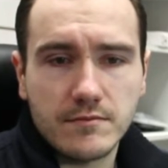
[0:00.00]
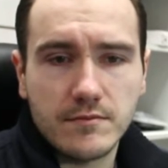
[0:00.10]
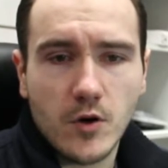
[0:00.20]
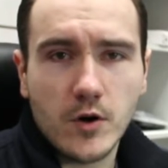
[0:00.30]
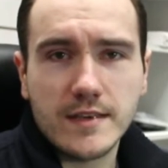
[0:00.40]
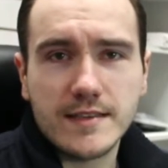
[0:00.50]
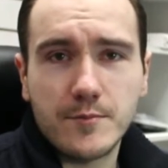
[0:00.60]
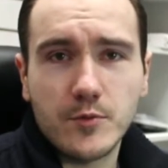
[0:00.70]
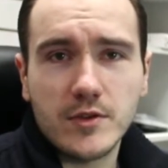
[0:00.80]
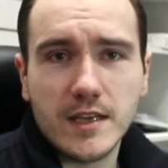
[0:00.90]
honestly
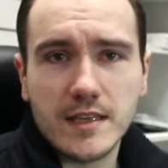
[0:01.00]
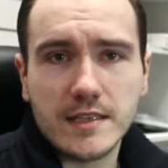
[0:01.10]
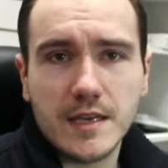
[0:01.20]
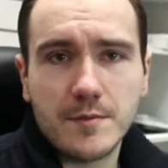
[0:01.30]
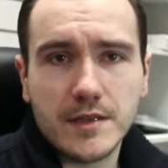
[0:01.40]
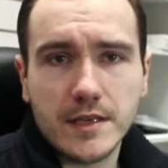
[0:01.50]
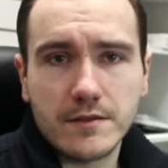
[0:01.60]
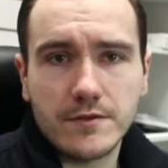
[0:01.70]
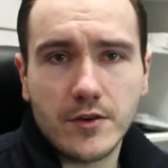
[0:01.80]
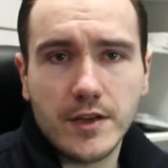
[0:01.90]
putting the screen protector
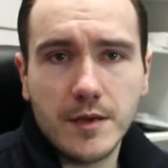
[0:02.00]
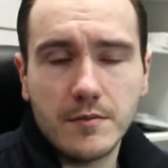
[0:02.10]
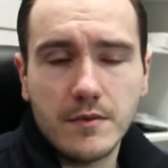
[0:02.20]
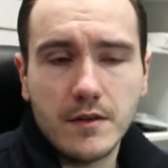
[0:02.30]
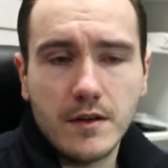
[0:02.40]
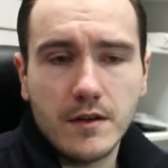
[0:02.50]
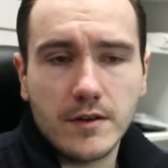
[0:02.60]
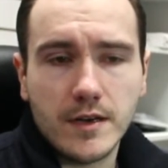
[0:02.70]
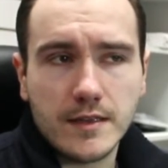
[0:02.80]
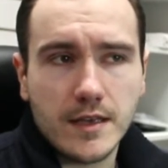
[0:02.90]
for him,
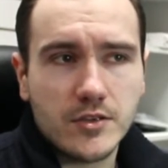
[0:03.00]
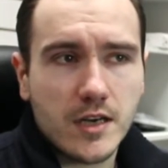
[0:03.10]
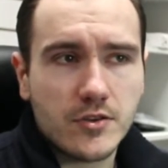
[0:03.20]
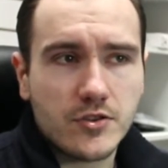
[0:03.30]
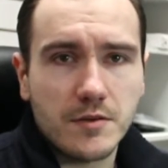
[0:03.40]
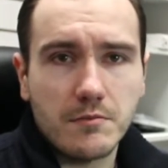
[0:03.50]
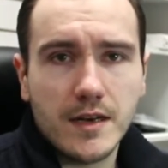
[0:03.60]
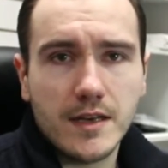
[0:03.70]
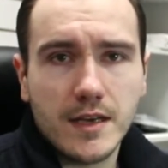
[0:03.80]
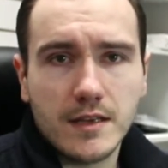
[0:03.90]
right? I charge him
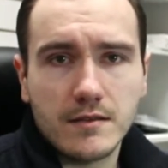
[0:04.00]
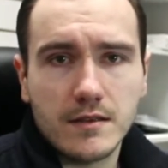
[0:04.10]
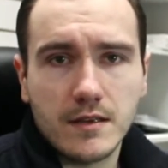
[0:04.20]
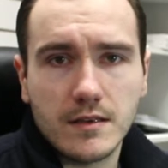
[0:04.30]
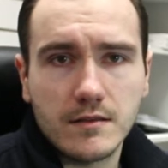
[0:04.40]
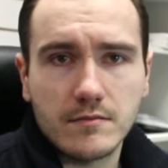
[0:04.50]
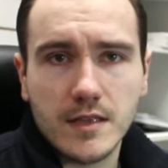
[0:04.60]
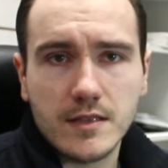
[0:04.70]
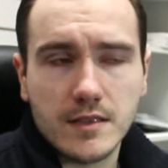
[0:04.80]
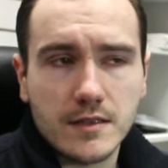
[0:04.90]
money and
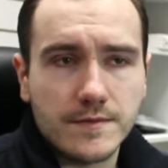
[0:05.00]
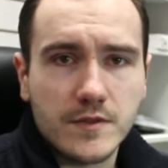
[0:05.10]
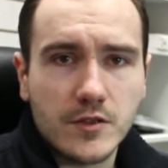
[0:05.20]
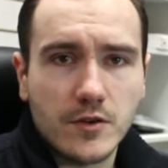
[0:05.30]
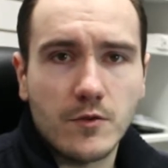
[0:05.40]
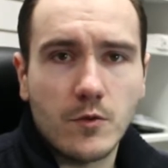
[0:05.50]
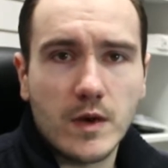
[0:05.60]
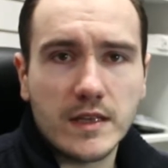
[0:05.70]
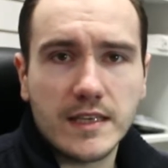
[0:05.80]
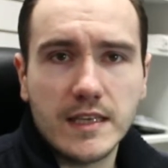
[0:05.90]
that's it. So
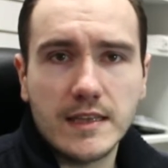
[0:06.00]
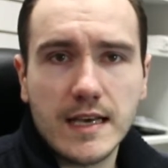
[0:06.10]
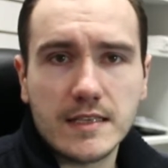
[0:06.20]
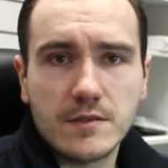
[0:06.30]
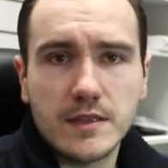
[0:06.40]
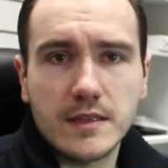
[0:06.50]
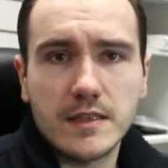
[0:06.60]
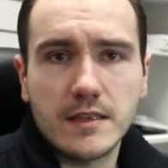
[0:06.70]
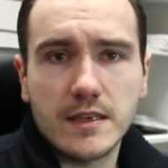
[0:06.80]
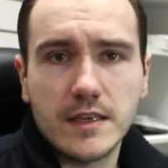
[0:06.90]
what he does with
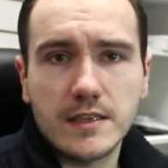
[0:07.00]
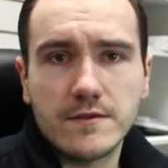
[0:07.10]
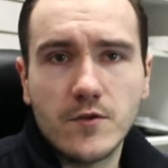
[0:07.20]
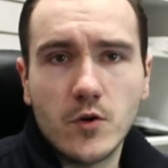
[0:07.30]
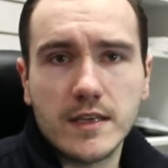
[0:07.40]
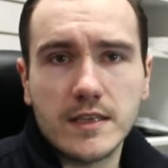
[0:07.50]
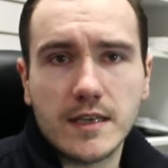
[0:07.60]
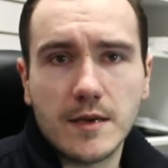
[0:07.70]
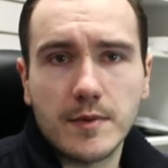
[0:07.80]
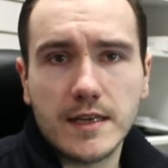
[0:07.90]
his phone is
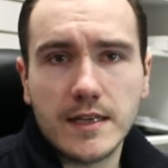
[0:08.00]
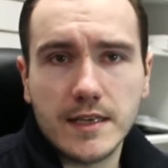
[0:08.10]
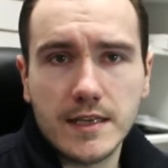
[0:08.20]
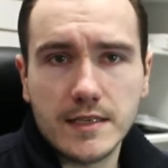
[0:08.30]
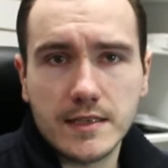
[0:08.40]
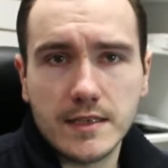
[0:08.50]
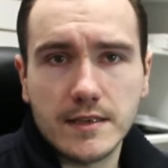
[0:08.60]
completely his